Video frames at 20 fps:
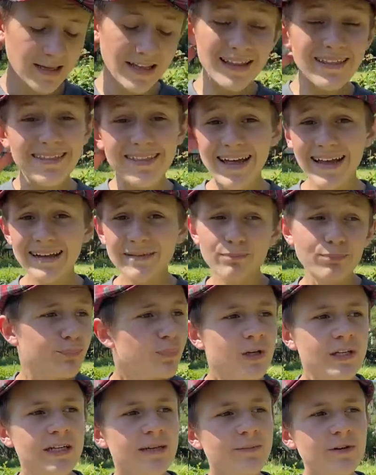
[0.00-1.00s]
They
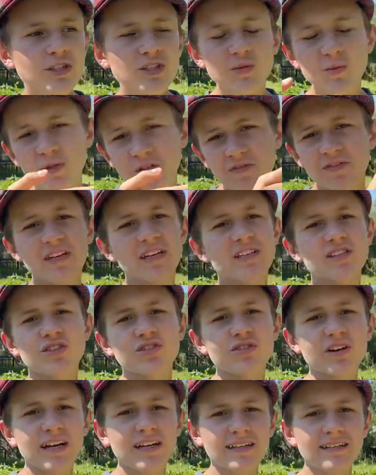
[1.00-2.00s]
pretty much move in a
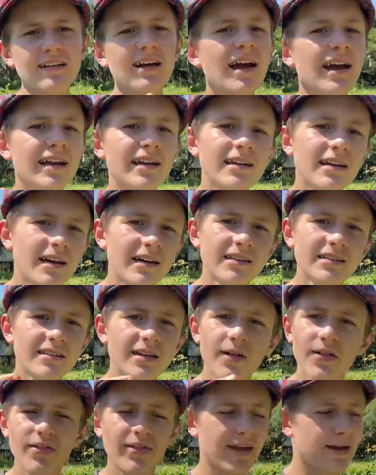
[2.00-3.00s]
straight line
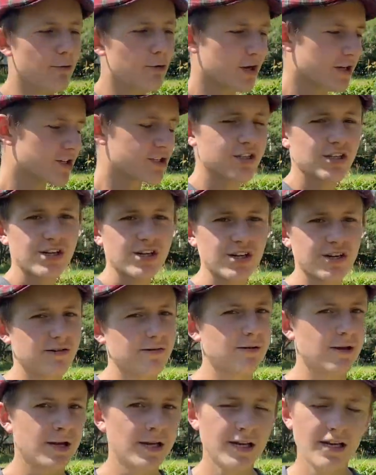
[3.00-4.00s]
until they want to turn.
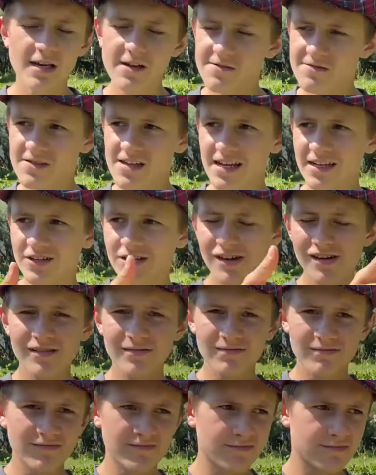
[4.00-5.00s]
If they turn,
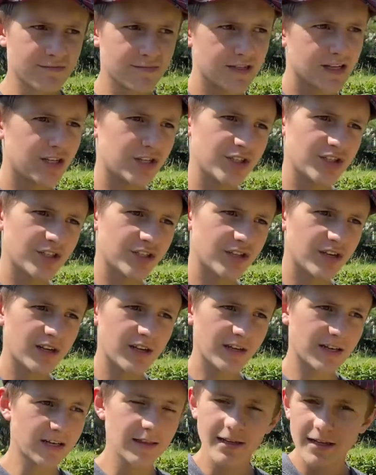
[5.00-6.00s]
they just turn
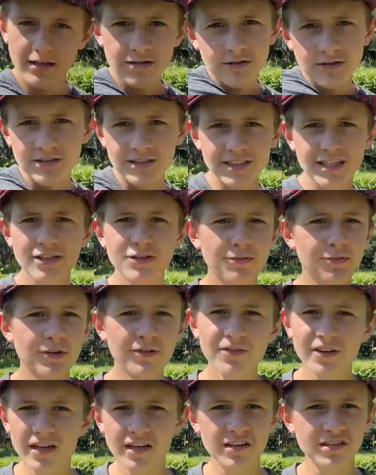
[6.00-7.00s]
and then continue
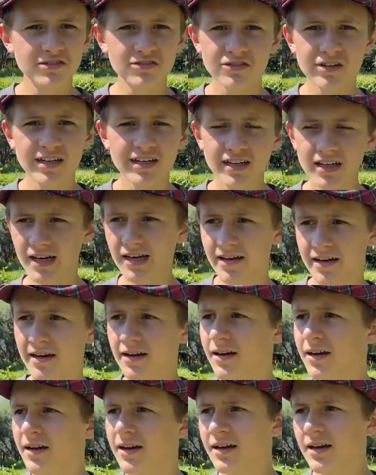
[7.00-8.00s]
moving in a straight line.
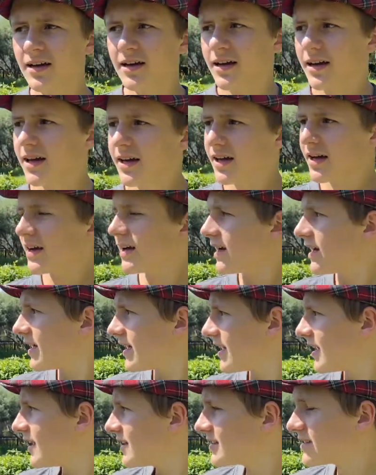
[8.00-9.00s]

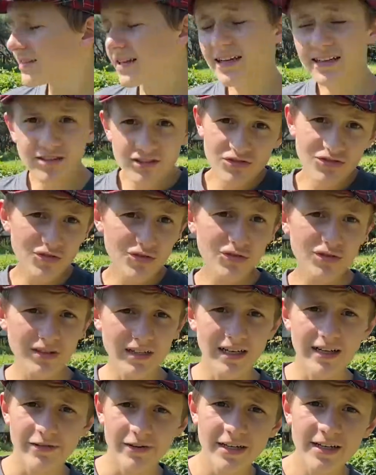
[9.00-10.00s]
It's
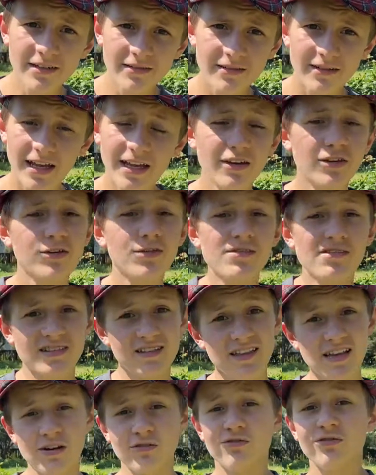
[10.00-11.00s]
extraordinary. They use
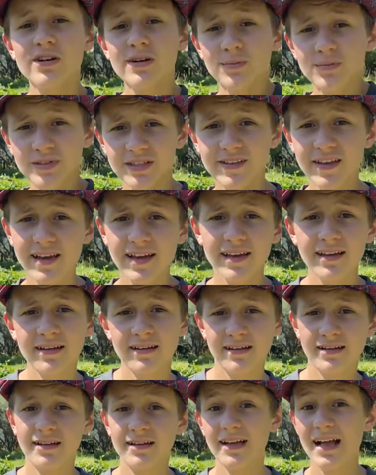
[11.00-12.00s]
their ribs there
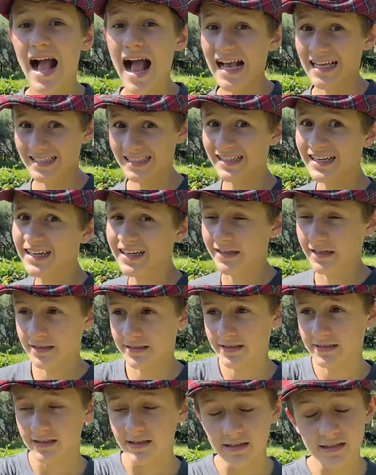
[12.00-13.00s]
as
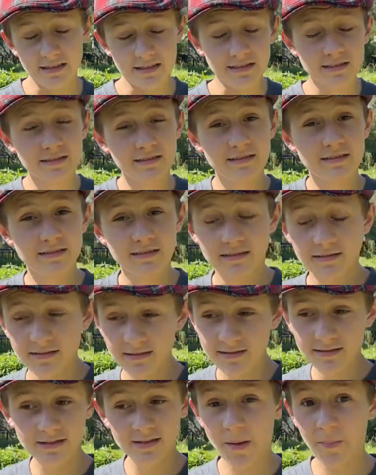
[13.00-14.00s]
legs. It's
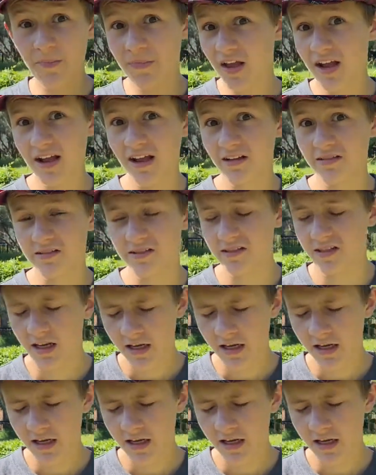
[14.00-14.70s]
something else.